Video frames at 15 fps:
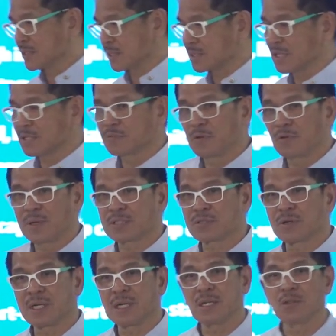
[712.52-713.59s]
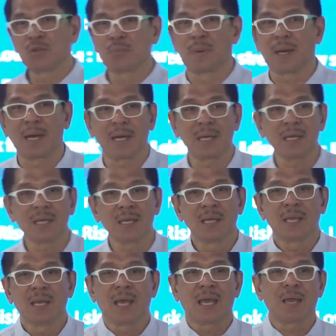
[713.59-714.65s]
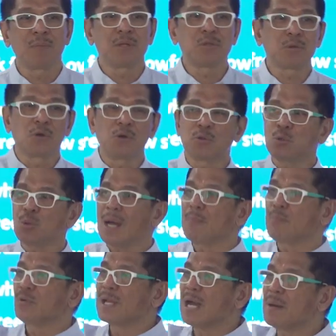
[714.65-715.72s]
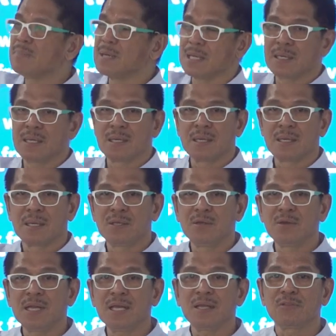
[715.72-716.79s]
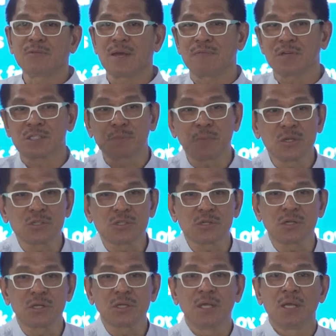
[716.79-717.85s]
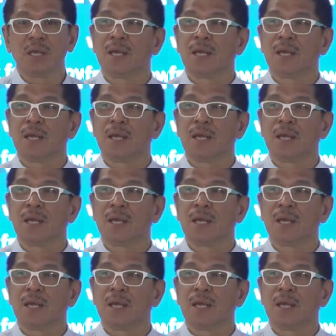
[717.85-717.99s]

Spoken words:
successful restaurant here in Dubai, and when you go to Abu Dhabi, you need to have a sponsor,